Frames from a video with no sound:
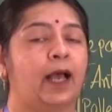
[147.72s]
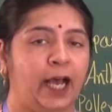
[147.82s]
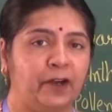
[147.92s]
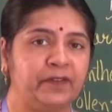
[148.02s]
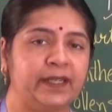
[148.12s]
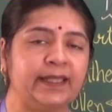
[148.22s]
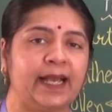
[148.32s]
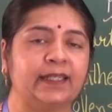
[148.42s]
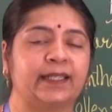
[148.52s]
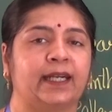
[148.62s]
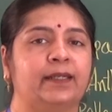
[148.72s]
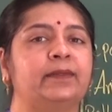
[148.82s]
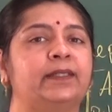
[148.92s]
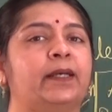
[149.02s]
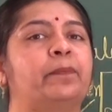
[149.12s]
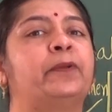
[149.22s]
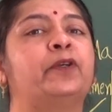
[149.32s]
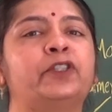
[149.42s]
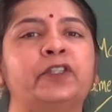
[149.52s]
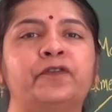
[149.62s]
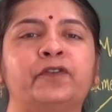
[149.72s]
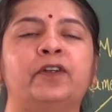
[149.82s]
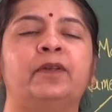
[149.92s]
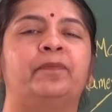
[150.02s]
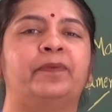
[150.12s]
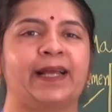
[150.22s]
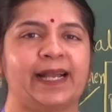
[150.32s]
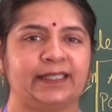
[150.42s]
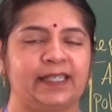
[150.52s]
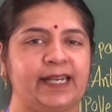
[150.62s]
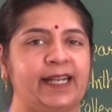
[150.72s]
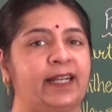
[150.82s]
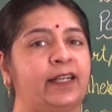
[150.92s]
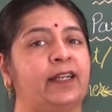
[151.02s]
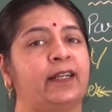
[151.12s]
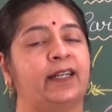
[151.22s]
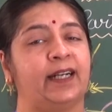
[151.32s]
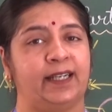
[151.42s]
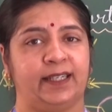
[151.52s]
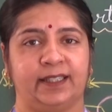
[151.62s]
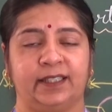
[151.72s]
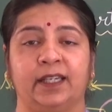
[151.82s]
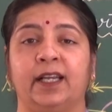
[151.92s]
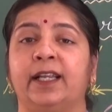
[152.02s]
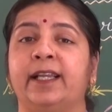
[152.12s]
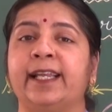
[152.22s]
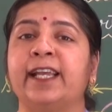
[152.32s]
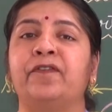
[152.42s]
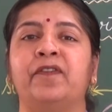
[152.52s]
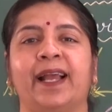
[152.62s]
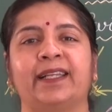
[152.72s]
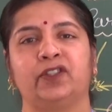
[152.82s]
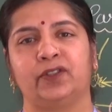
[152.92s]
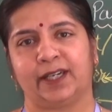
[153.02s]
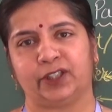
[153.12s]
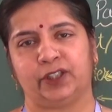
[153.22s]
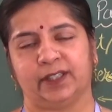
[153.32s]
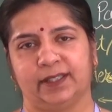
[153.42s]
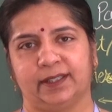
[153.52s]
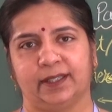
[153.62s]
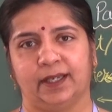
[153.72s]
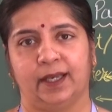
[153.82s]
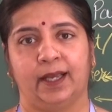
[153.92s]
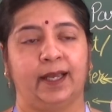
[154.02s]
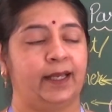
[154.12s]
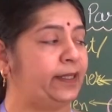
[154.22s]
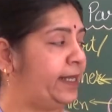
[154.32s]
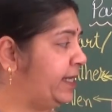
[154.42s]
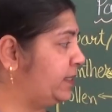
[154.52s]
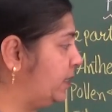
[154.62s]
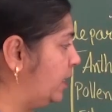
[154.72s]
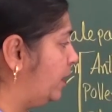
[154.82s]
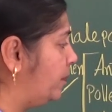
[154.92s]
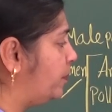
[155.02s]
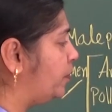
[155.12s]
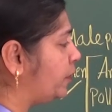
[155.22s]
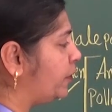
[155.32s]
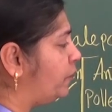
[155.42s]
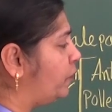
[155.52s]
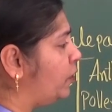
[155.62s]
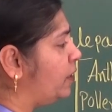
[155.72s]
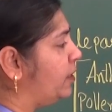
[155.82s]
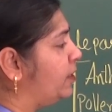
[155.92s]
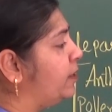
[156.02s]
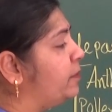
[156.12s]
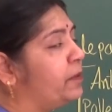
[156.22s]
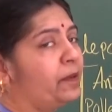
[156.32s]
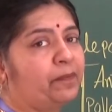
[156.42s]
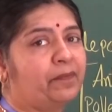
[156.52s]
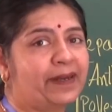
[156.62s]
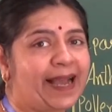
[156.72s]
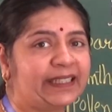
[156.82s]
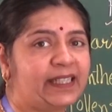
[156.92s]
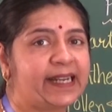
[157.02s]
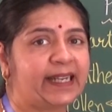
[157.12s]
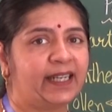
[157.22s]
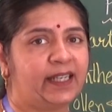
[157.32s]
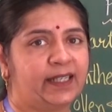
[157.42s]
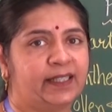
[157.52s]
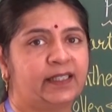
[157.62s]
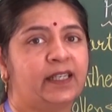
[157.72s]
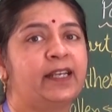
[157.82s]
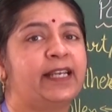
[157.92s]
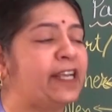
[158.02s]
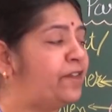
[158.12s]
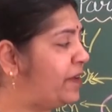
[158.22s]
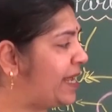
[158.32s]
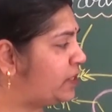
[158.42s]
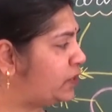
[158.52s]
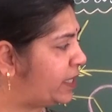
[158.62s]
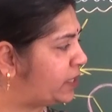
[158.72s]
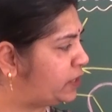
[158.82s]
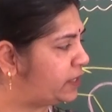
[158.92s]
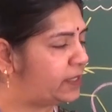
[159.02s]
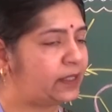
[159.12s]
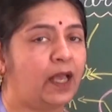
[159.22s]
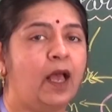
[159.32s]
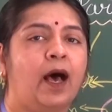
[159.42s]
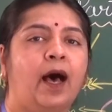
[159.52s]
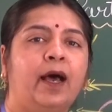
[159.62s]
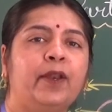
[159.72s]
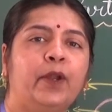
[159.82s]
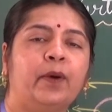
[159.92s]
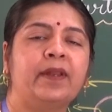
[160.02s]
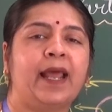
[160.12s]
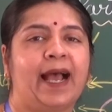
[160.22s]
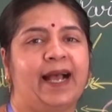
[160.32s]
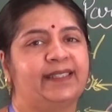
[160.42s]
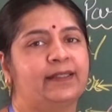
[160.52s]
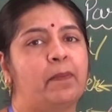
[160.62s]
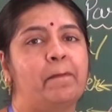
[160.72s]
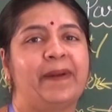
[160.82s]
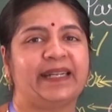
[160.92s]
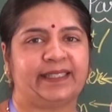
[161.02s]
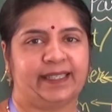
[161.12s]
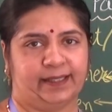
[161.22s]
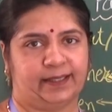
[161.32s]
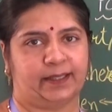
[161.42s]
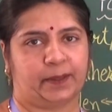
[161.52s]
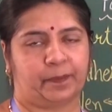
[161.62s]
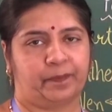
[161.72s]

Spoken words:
After that comes the beautiful brightly colored leaf-like structures. These beautiful brightly colored leaf-like structures are known as petals.